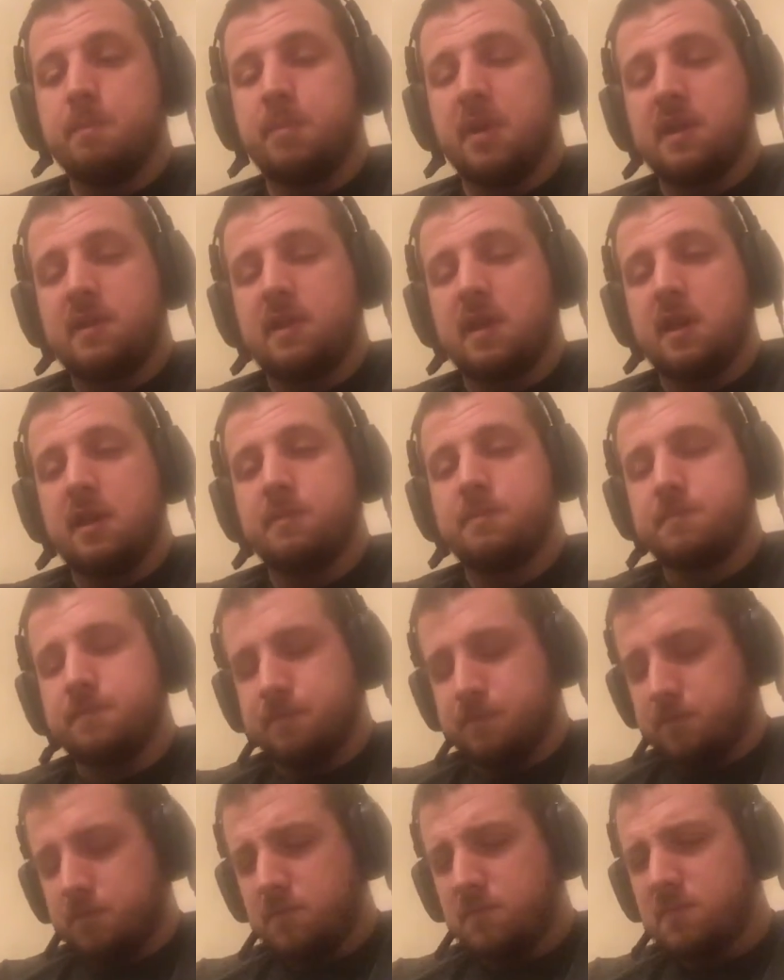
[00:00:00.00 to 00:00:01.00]
But I
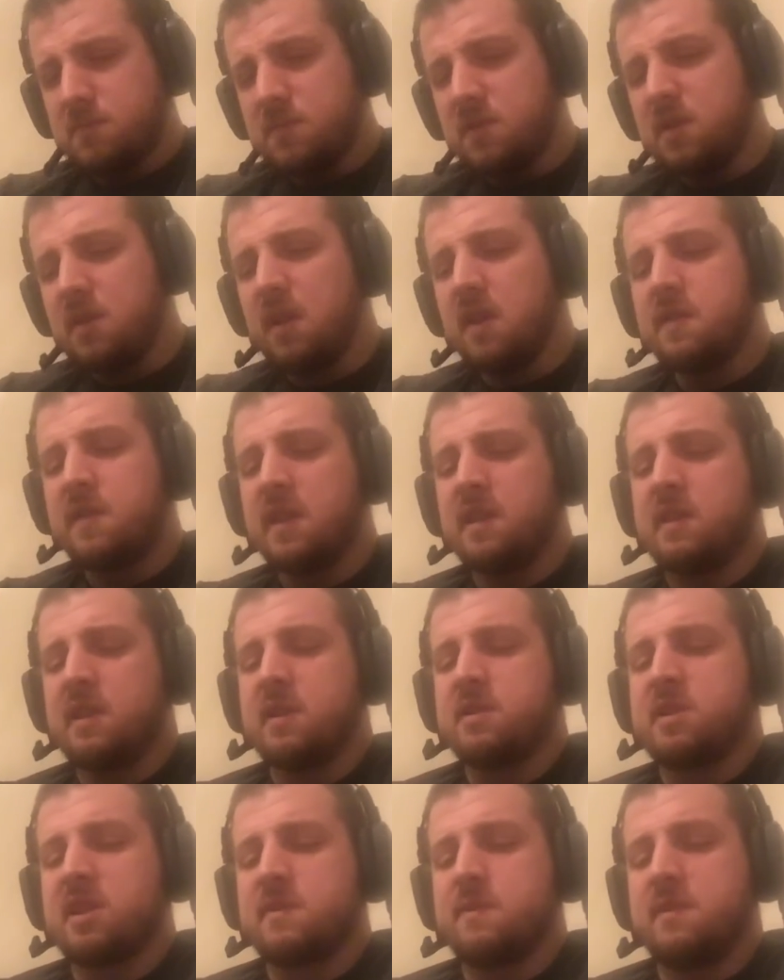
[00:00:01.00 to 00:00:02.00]
think
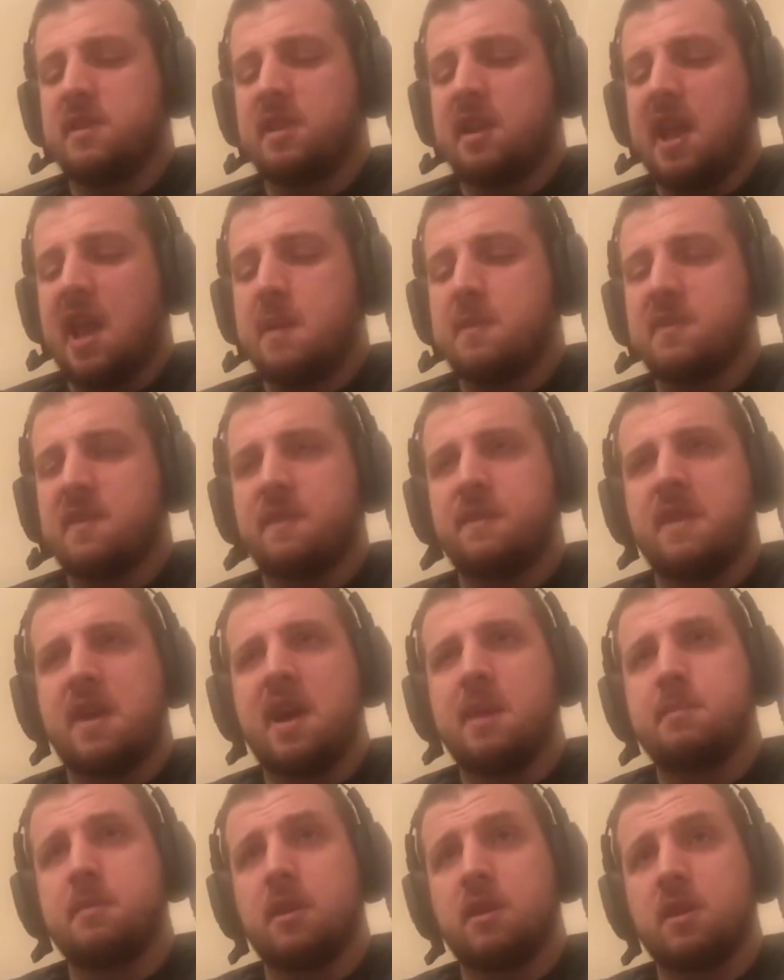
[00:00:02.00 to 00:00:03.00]
the objective of the game is to
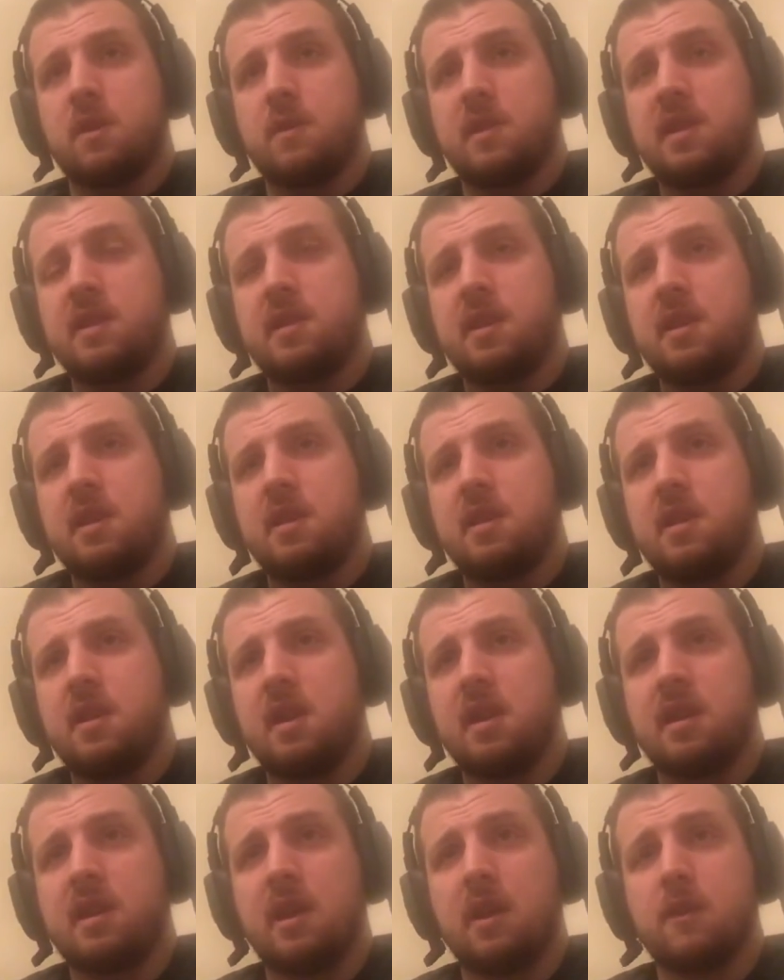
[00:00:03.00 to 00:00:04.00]
find Marguerite
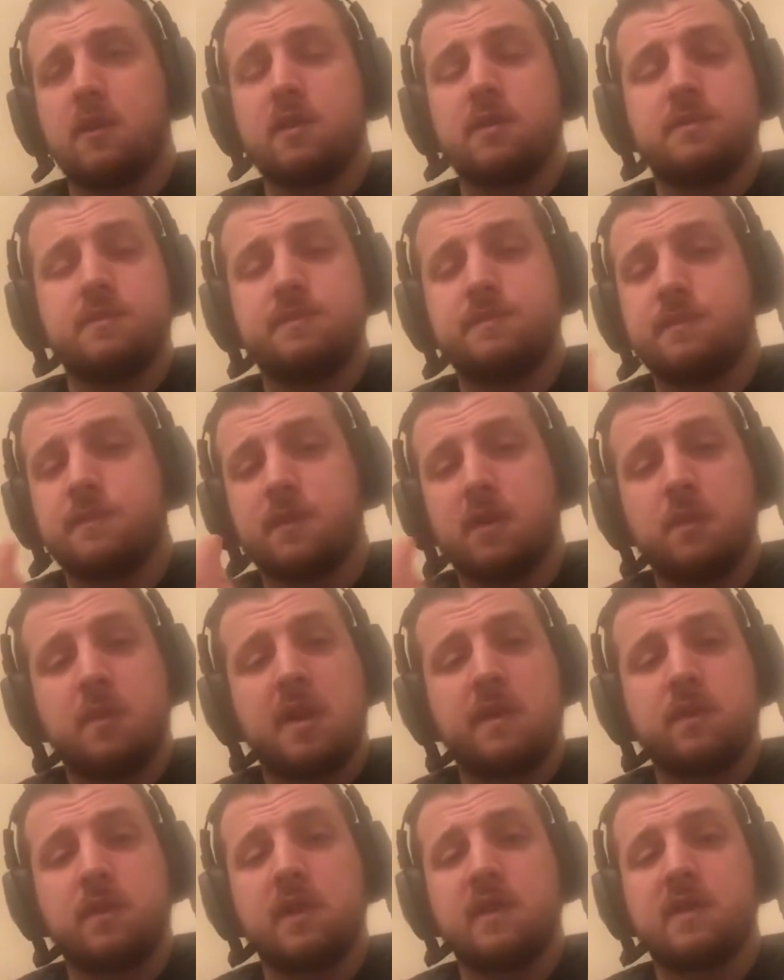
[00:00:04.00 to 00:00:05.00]
and kill her for
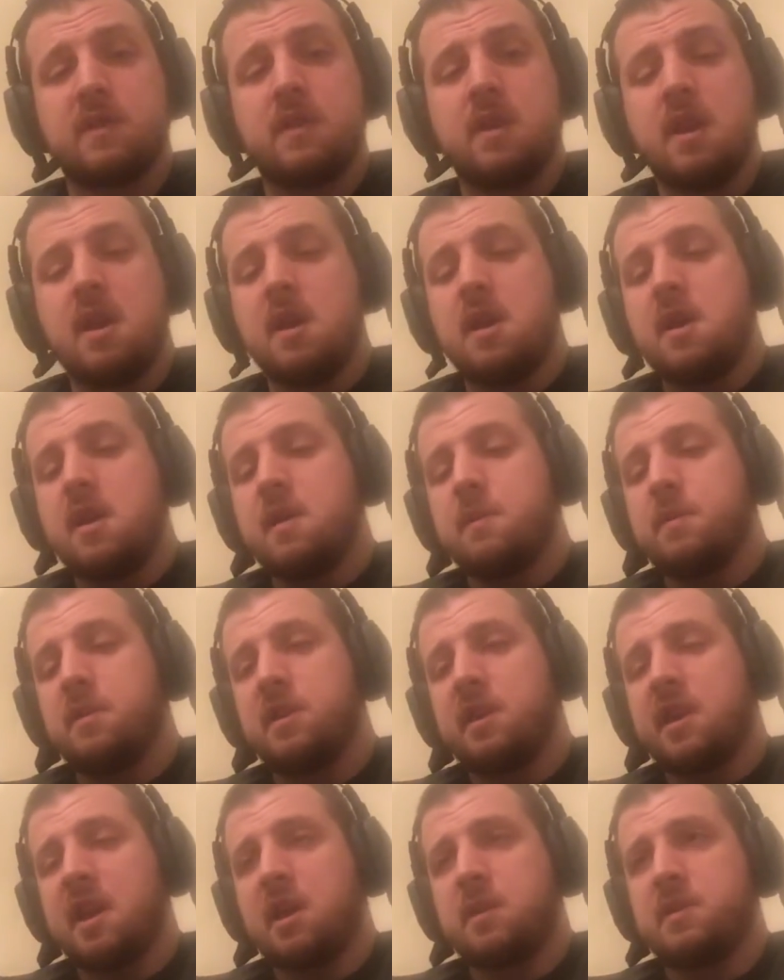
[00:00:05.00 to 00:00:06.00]
whatever reason.
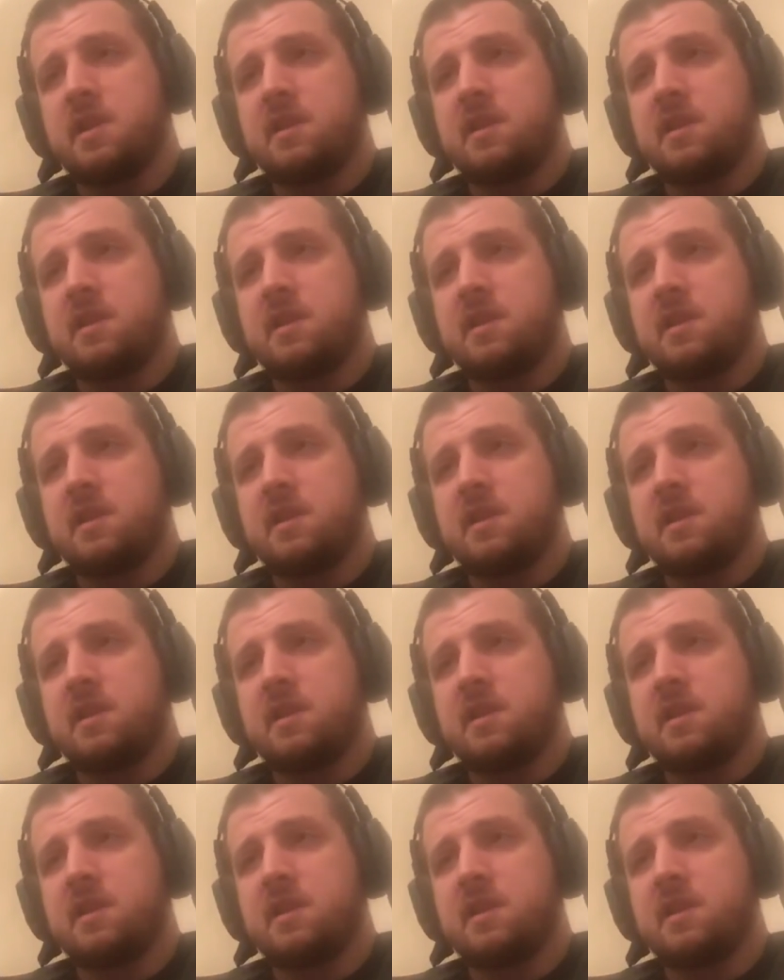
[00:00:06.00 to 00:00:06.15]
But the kicker of